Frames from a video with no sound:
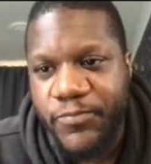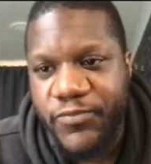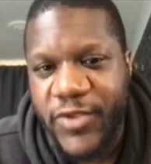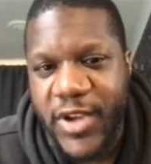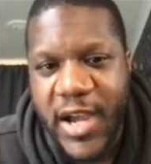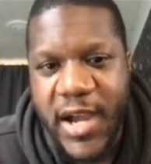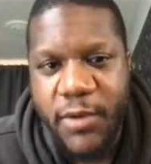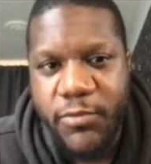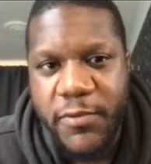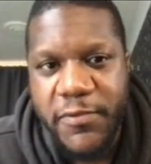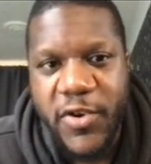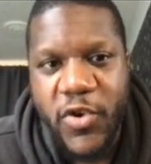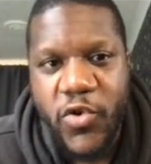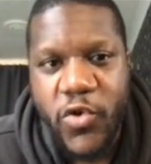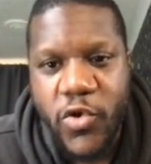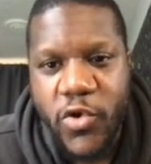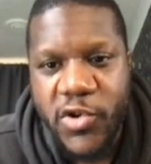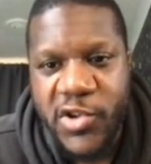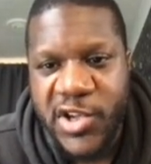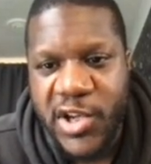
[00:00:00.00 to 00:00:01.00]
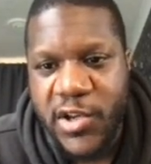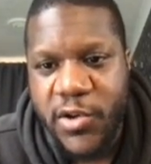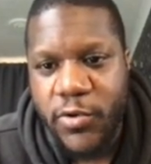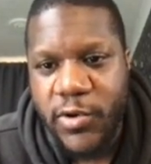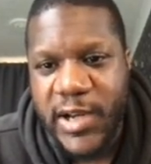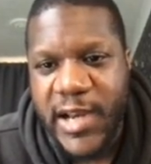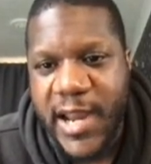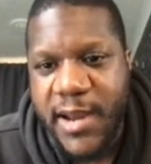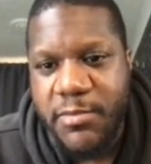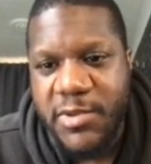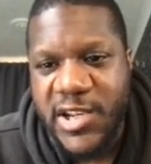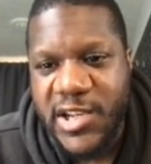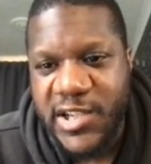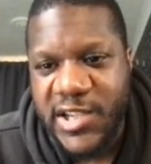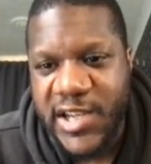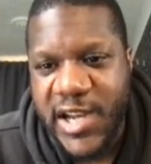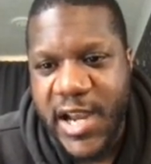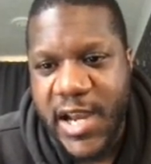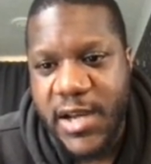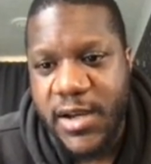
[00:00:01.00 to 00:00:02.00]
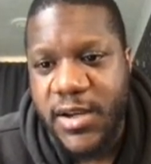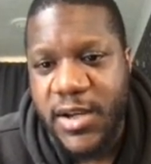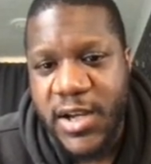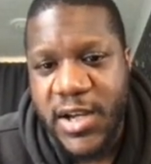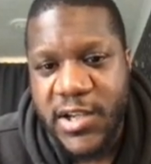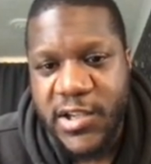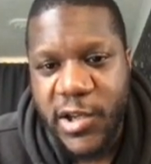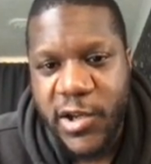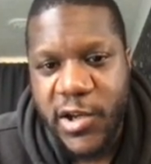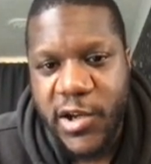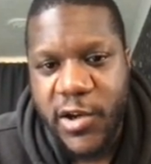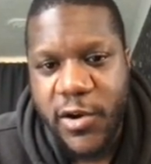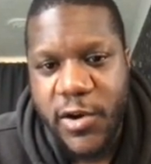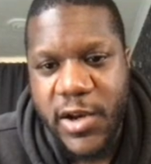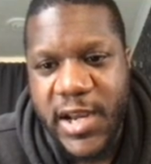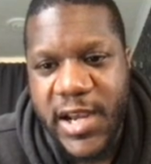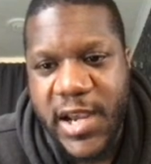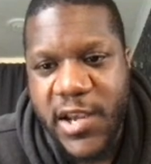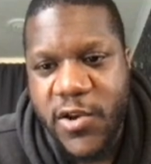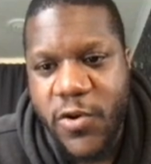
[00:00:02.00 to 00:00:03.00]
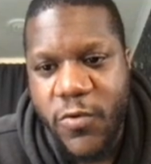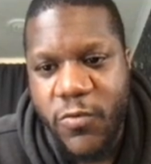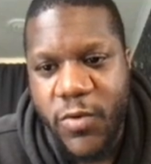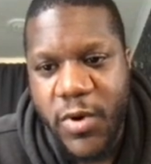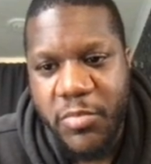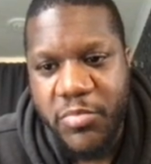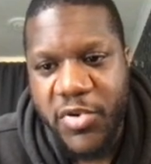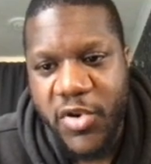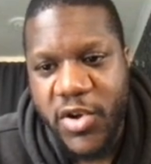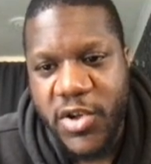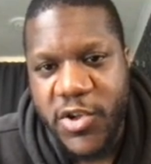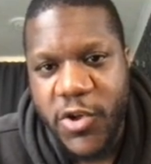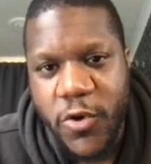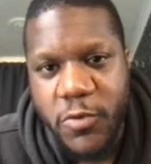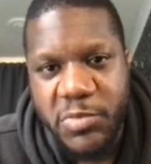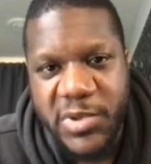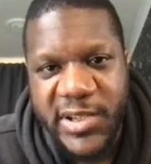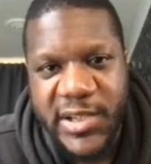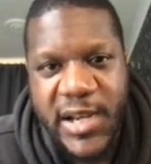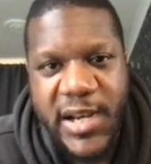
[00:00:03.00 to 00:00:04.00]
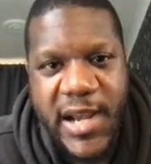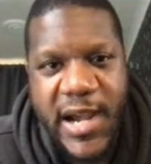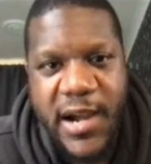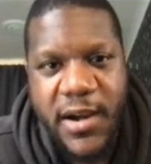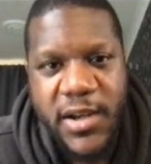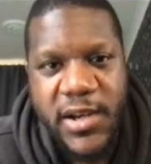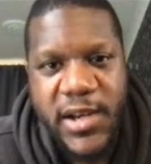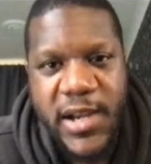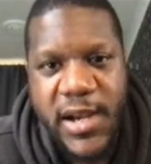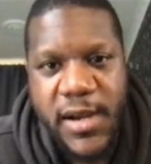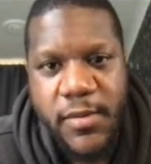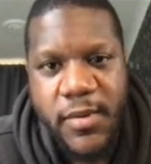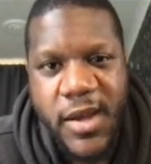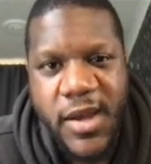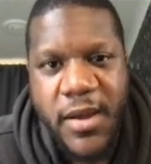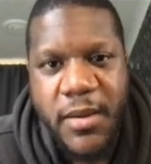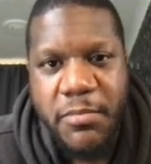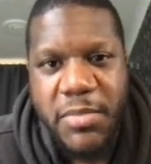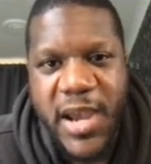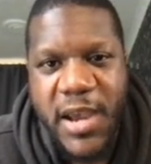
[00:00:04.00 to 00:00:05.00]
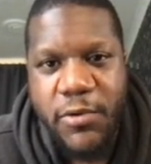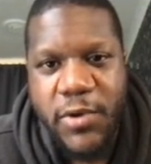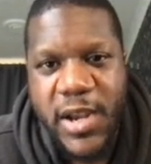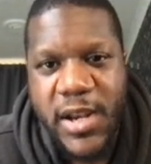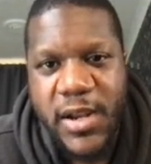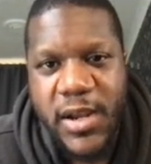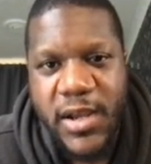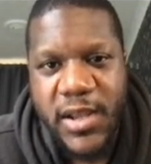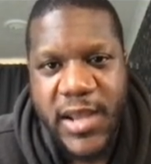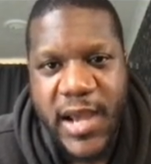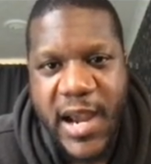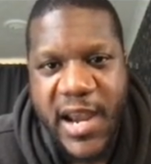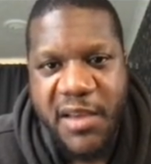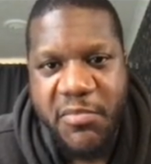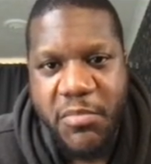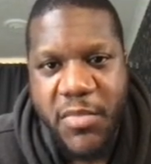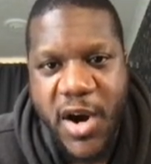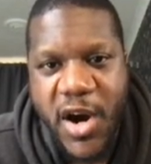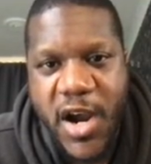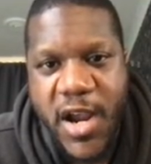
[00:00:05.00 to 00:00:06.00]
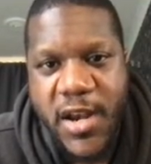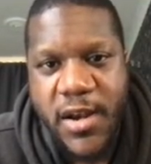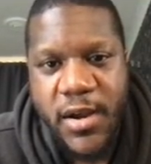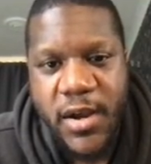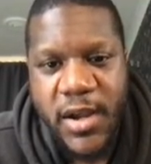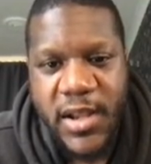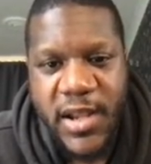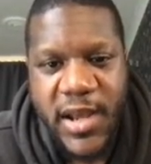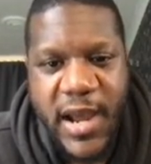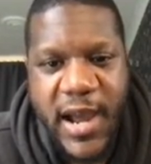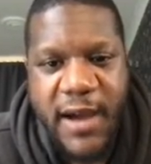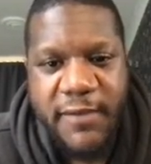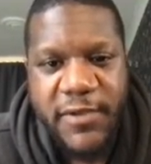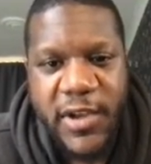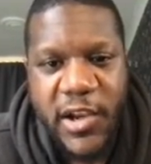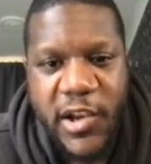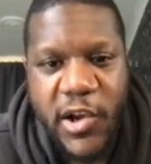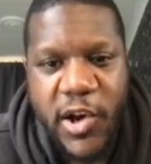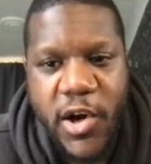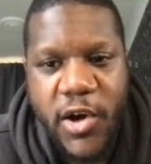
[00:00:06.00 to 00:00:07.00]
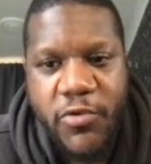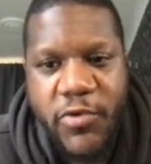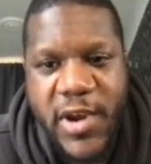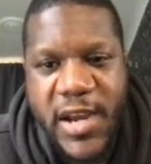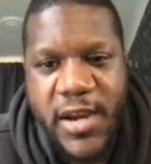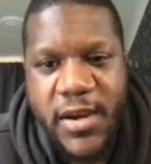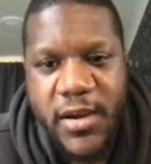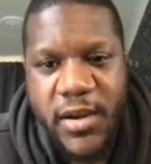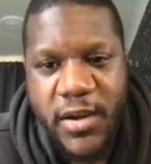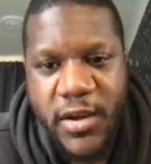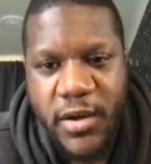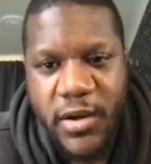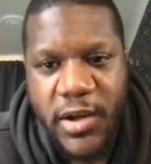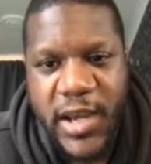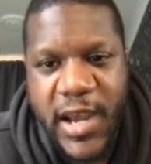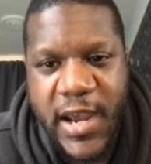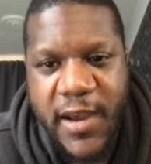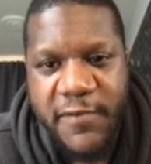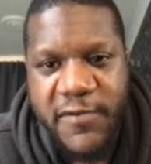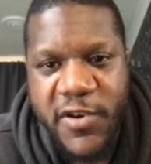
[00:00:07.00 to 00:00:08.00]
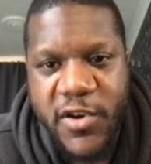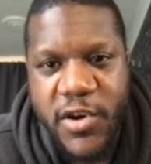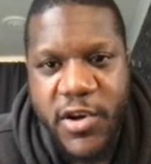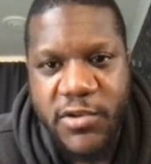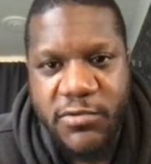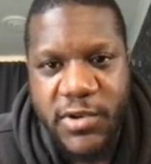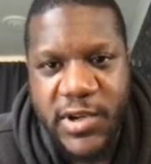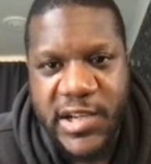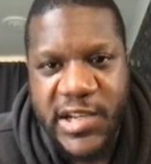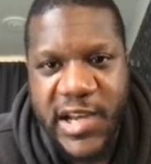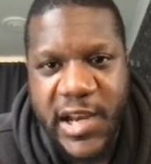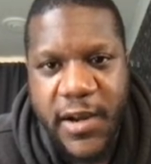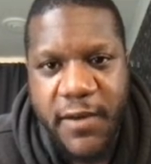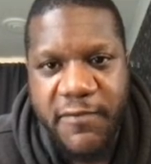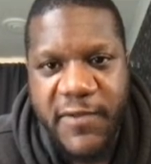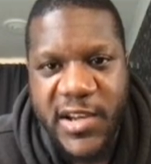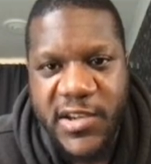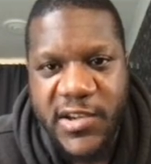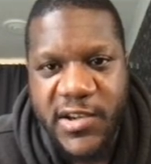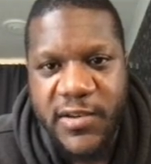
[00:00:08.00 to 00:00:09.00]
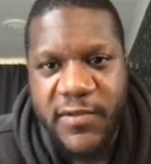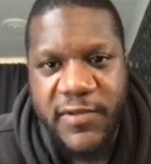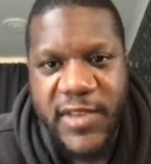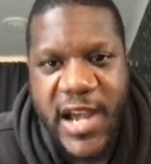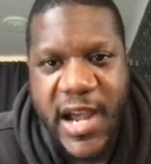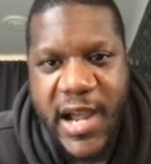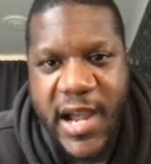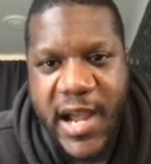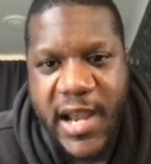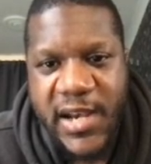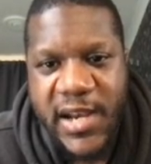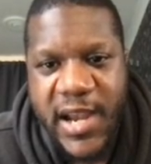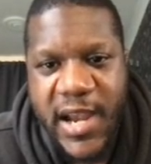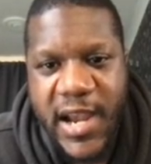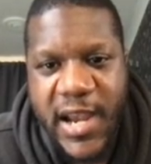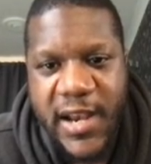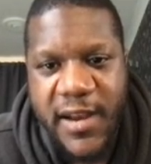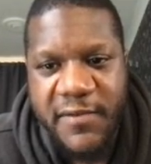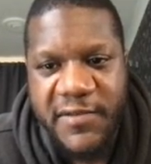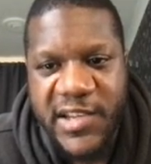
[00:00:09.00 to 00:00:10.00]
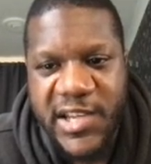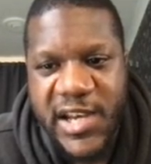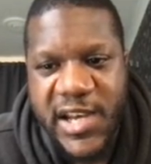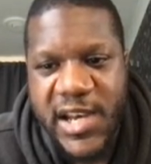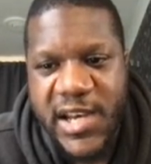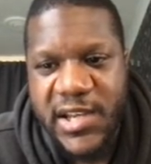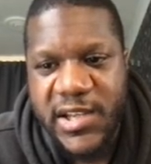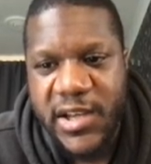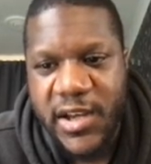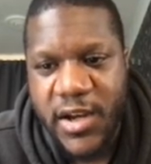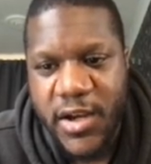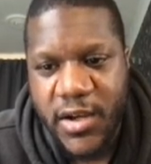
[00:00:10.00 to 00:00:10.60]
uh, with the auction you're claiming to stake so you can only get your 1.2% out a day bearing that in mind they have the lottery okay if you guys want to take advantage of that and the nfts